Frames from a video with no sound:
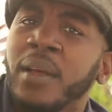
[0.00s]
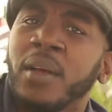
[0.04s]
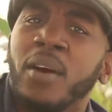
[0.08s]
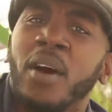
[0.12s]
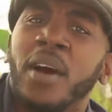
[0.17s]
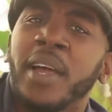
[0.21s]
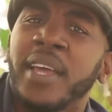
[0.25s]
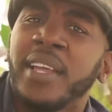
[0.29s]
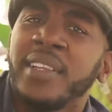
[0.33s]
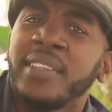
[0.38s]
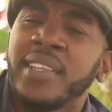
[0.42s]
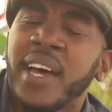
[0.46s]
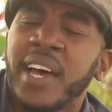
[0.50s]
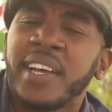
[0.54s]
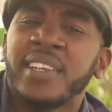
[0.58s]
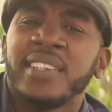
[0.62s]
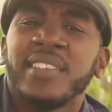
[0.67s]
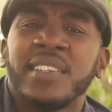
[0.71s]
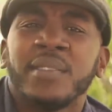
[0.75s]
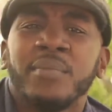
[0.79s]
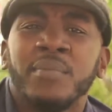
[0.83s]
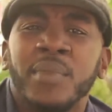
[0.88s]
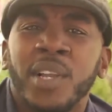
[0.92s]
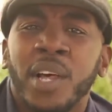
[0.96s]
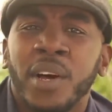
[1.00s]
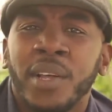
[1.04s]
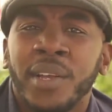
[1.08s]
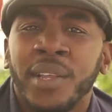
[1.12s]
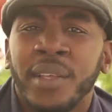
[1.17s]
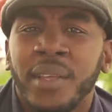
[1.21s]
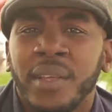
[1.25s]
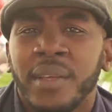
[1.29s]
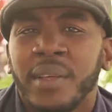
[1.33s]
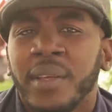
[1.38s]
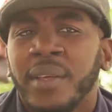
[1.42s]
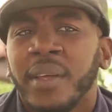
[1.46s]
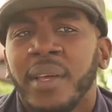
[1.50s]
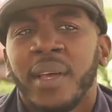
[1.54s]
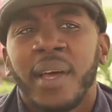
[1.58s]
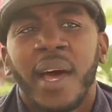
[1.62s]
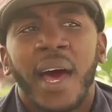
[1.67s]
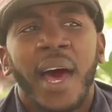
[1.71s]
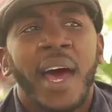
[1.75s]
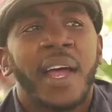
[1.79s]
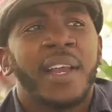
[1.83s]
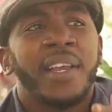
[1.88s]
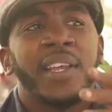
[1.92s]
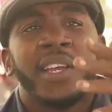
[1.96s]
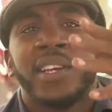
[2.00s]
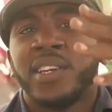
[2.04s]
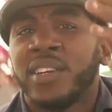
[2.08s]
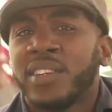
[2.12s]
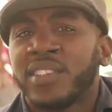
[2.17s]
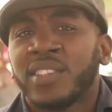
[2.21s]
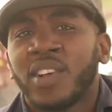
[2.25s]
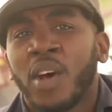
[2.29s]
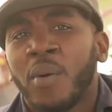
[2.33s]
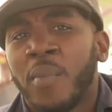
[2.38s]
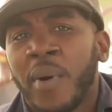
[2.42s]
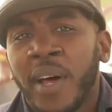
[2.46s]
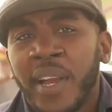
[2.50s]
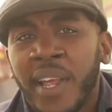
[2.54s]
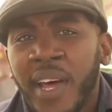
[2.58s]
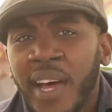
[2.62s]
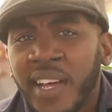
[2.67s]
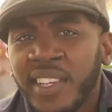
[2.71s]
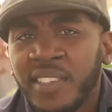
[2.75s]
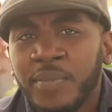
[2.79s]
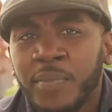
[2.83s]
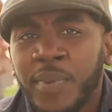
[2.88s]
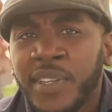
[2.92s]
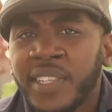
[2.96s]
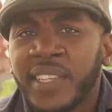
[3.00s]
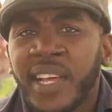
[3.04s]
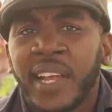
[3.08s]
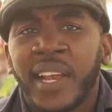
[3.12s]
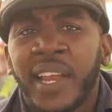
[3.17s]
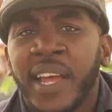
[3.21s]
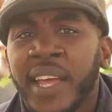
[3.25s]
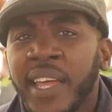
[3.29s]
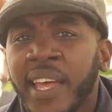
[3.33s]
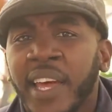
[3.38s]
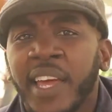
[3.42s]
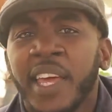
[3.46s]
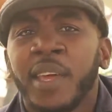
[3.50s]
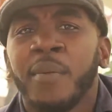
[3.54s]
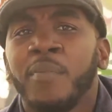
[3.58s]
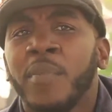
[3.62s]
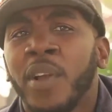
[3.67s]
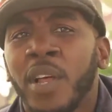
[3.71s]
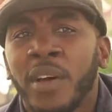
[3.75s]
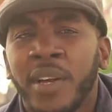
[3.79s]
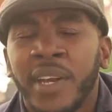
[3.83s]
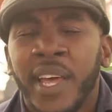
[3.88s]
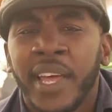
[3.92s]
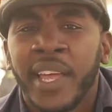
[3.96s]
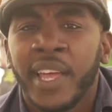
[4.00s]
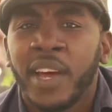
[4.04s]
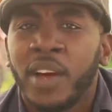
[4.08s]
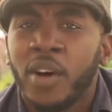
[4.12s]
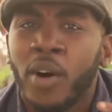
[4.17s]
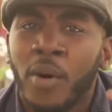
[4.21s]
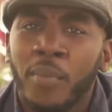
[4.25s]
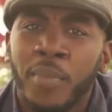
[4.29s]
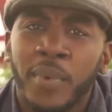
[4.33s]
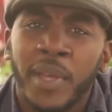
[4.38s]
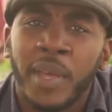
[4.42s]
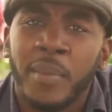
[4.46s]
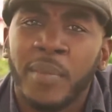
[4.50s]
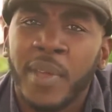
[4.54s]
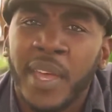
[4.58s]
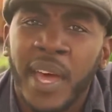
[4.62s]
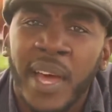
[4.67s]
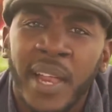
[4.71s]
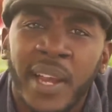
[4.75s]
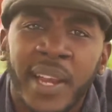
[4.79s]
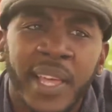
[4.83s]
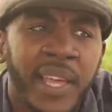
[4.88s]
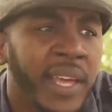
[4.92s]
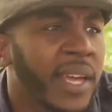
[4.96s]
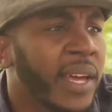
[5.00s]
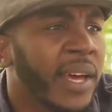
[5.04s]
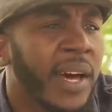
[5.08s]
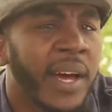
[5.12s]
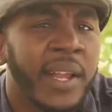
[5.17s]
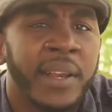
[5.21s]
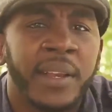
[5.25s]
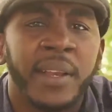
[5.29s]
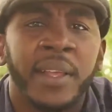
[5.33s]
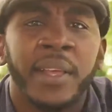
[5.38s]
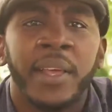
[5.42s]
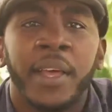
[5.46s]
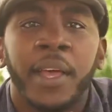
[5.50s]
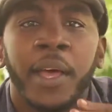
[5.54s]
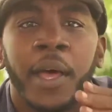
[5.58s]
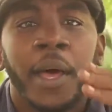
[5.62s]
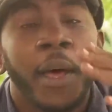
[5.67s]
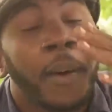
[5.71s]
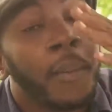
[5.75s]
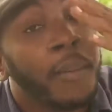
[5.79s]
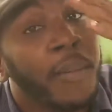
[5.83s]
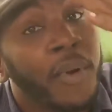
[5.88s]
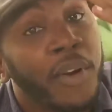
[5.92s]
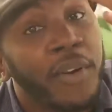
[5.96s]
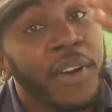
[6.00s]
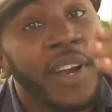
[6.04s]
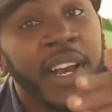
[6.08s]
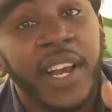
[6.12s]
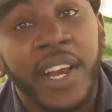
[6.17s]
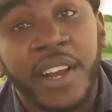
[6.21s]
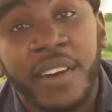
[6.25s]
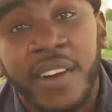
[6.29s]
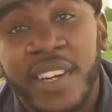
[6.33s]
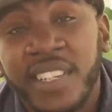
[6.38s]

go get tyson blood and you just come at the hospital and you give blood and you come give me a link and I really